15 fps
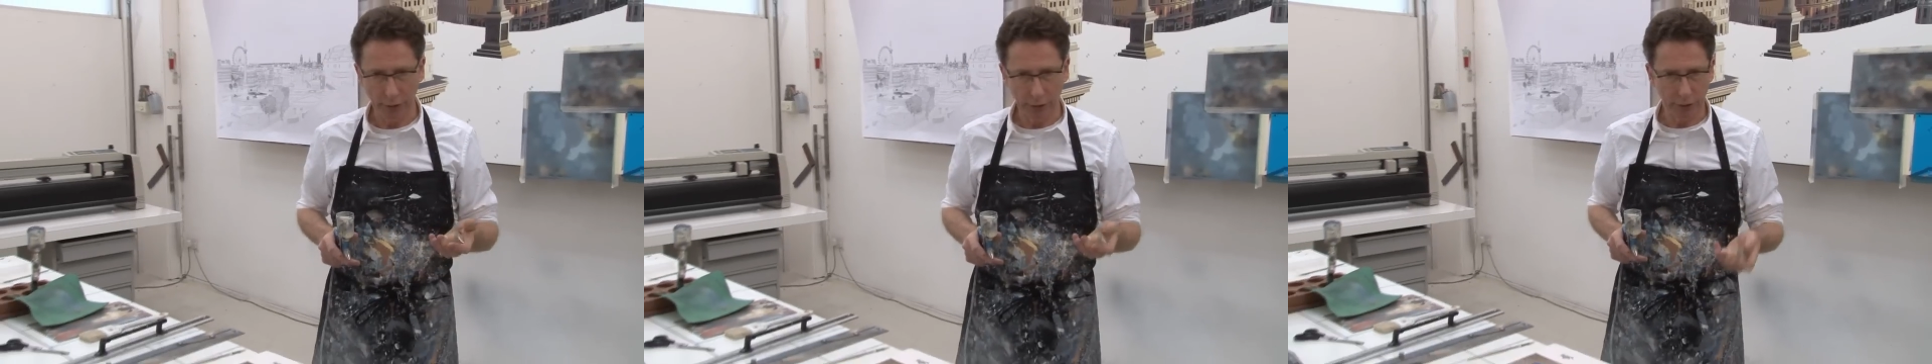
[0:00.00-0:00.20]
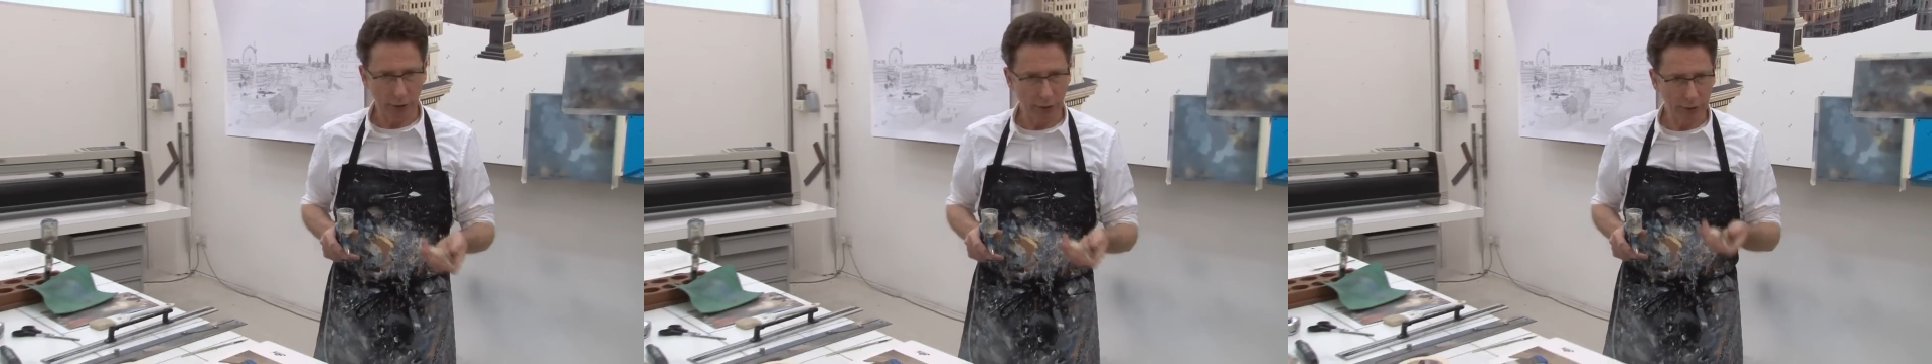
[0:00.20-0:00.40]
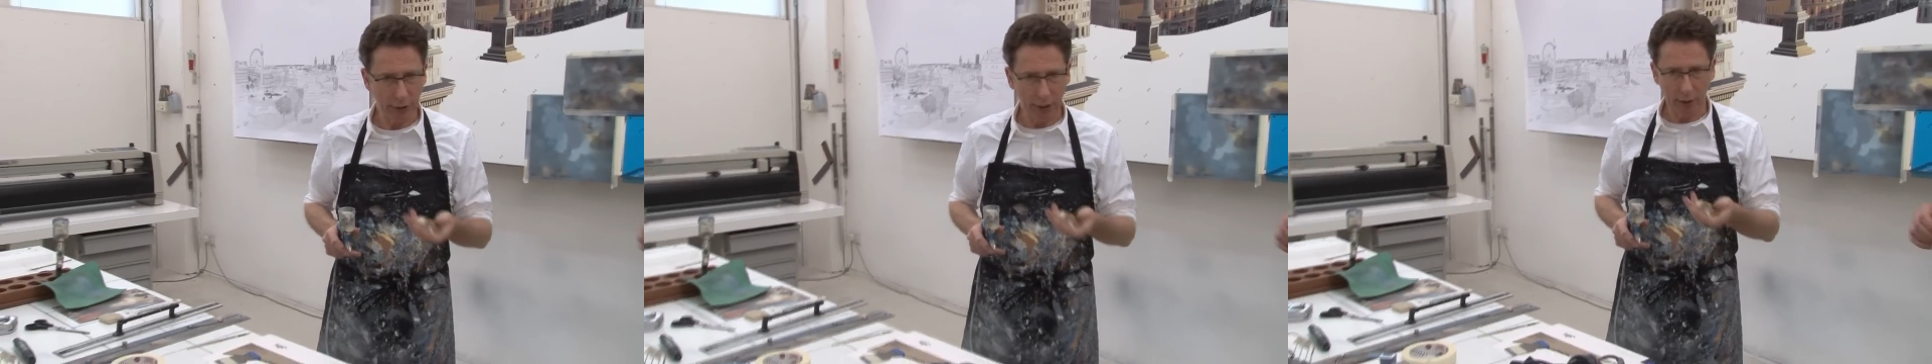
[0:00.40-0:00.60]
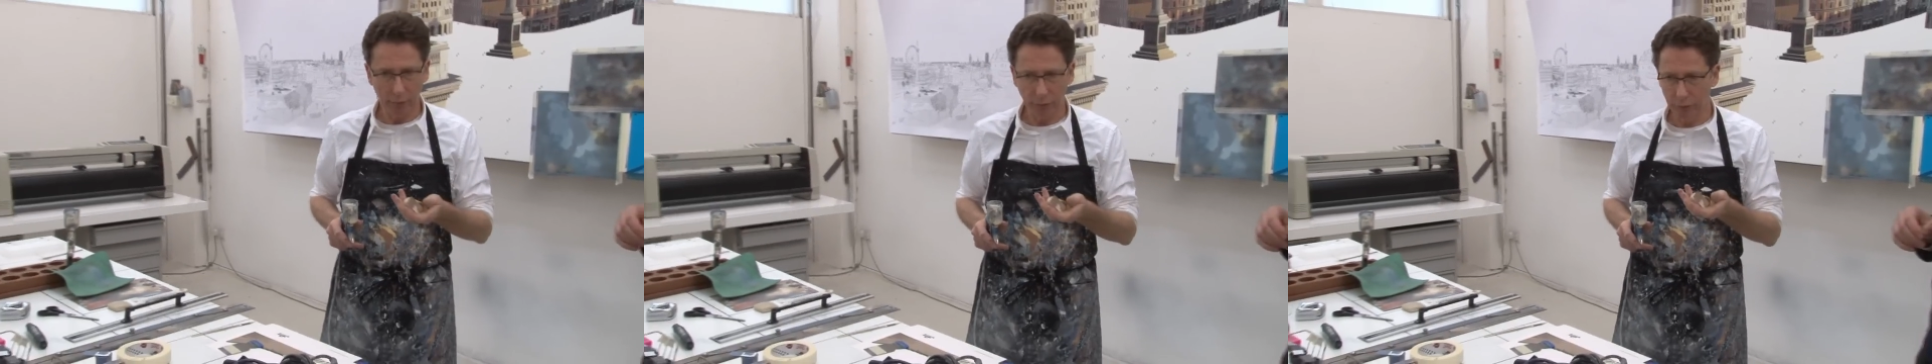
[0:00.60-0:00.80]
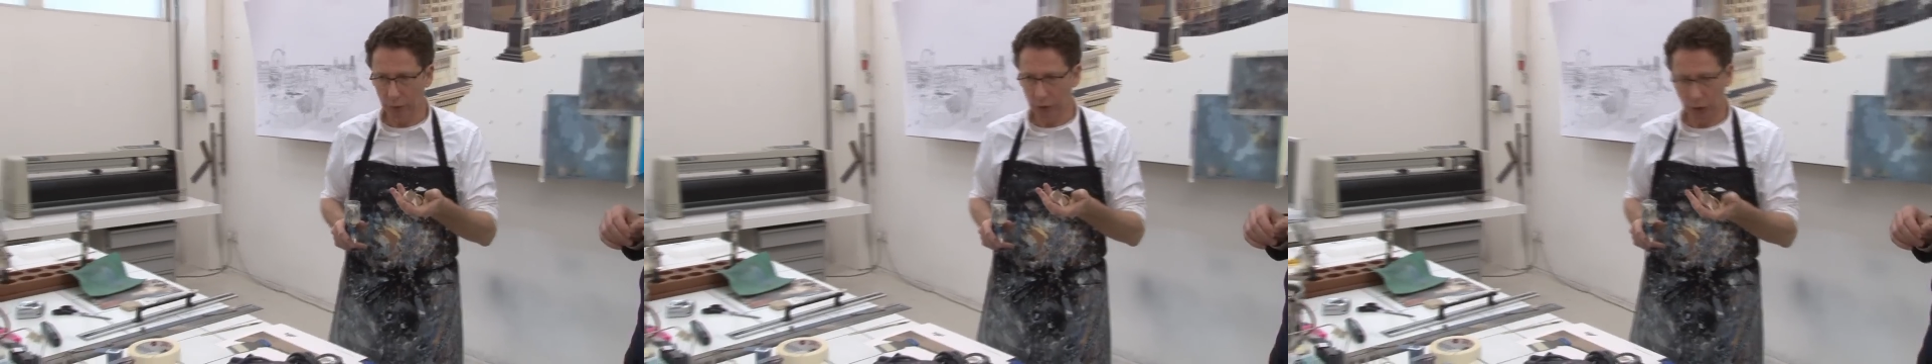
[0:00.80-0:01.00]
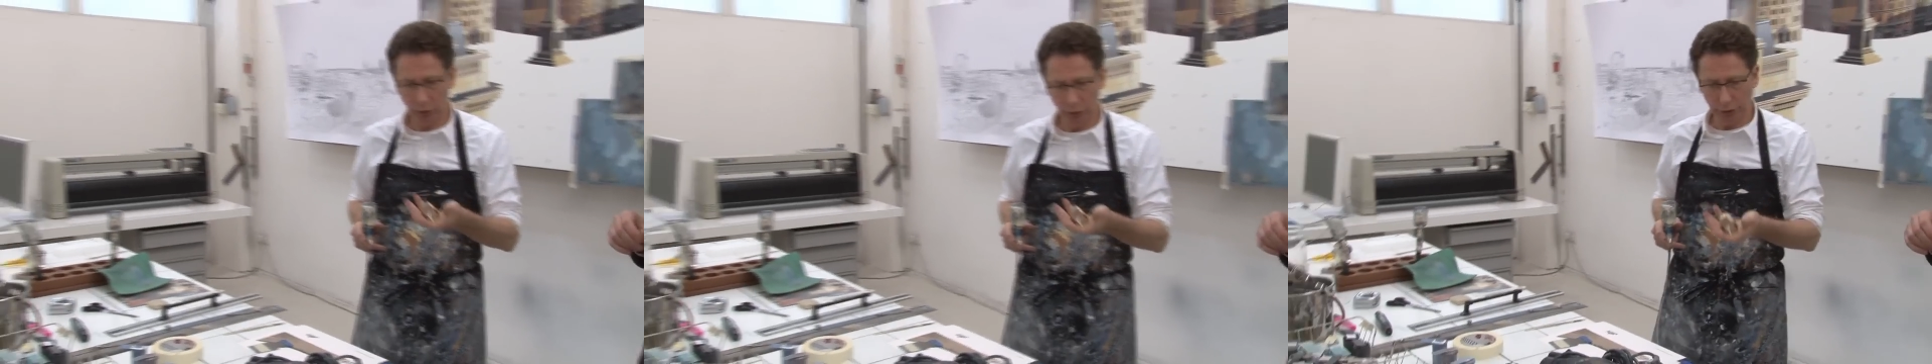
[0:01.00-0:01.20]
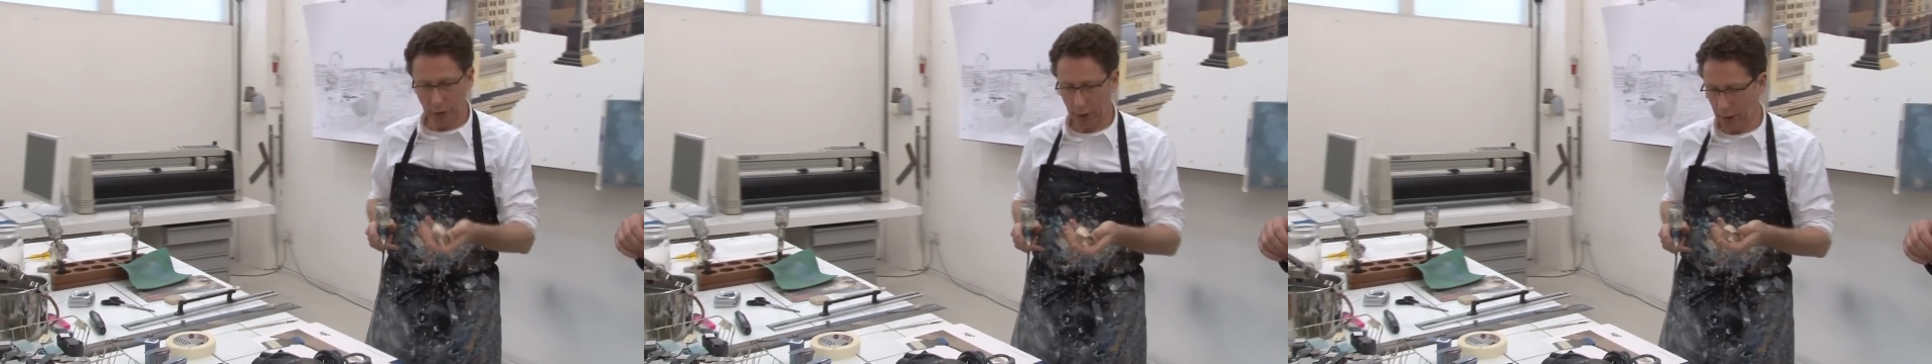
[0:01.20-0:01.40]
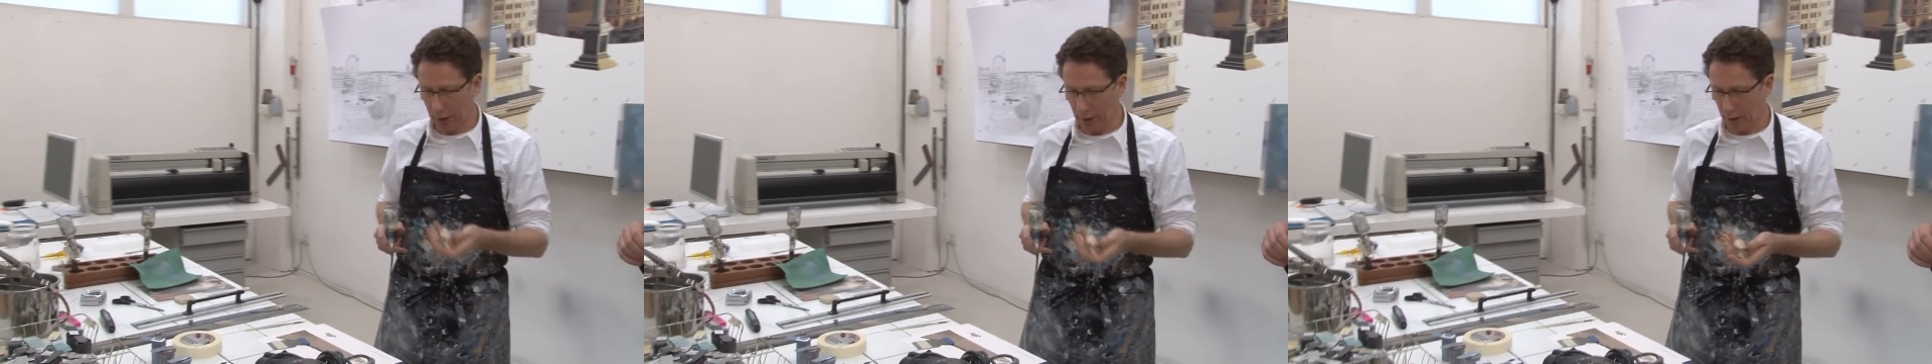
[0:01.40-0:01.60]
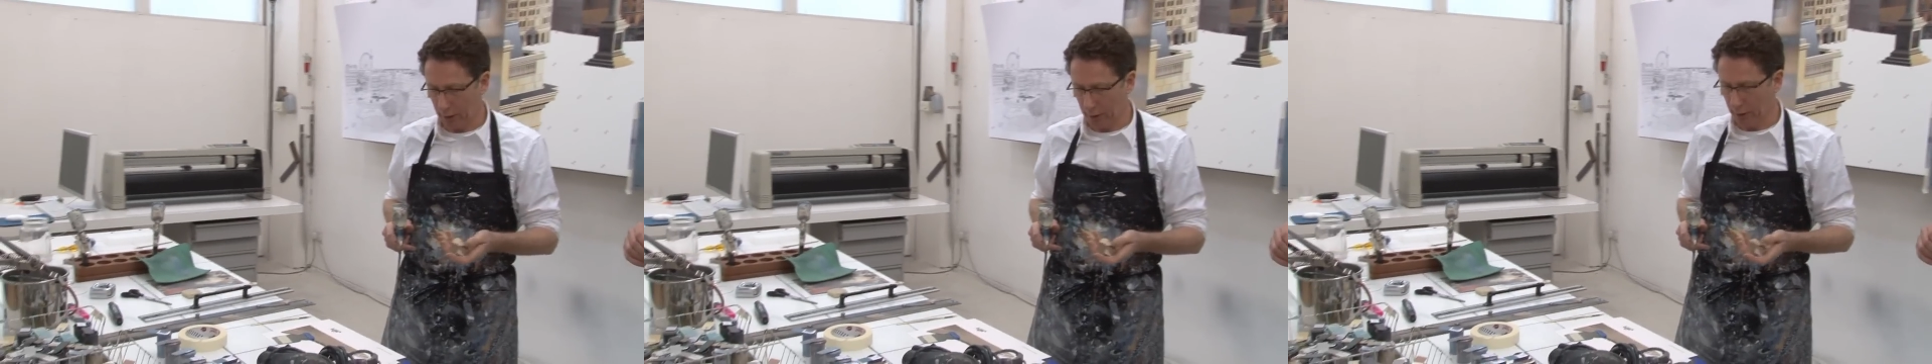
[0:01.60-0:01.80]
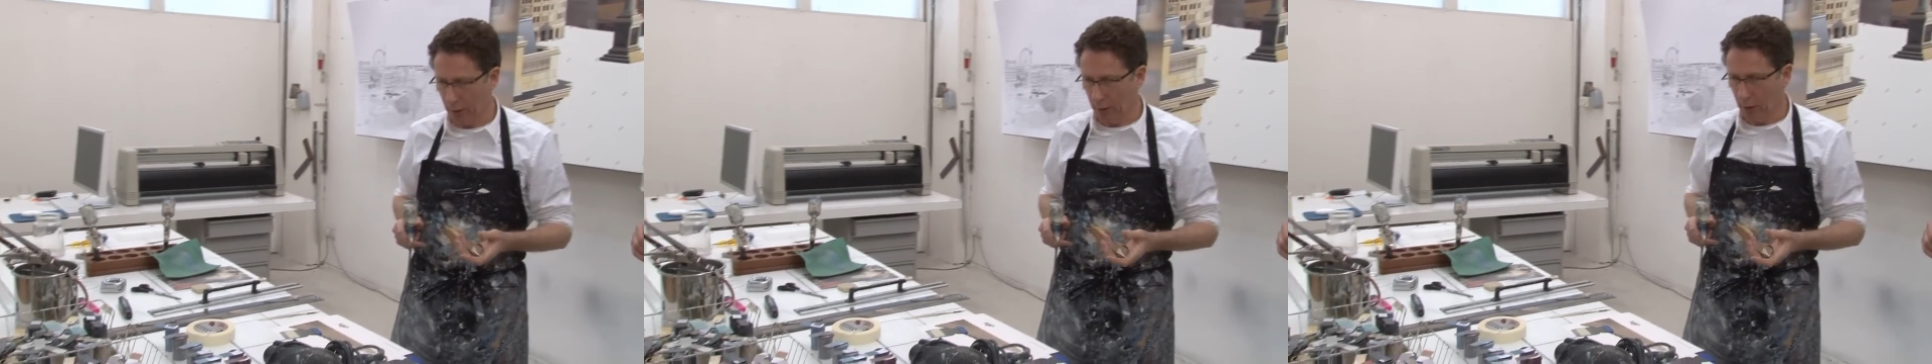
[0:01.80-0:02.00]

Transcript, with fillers: instance, I've chosen a colour